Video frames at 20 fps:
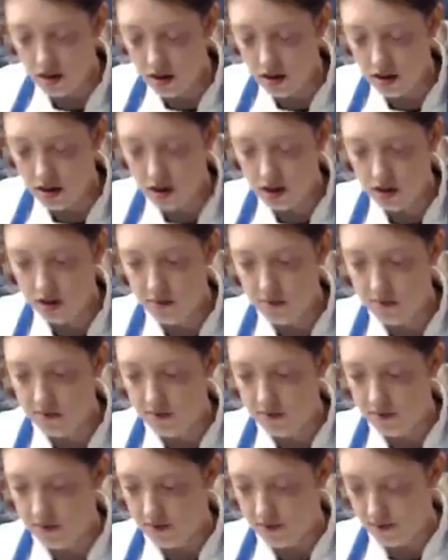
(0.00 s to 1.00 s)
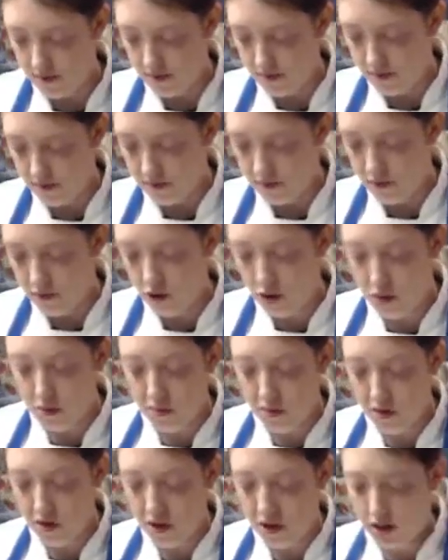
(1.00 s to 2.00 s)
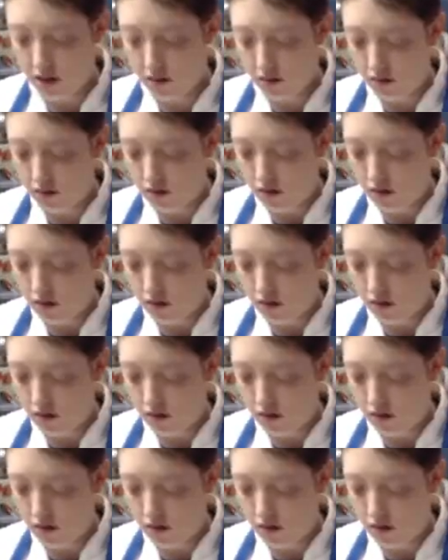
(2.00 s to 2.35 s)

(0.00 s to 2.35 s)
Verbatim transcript: um, no, Mario.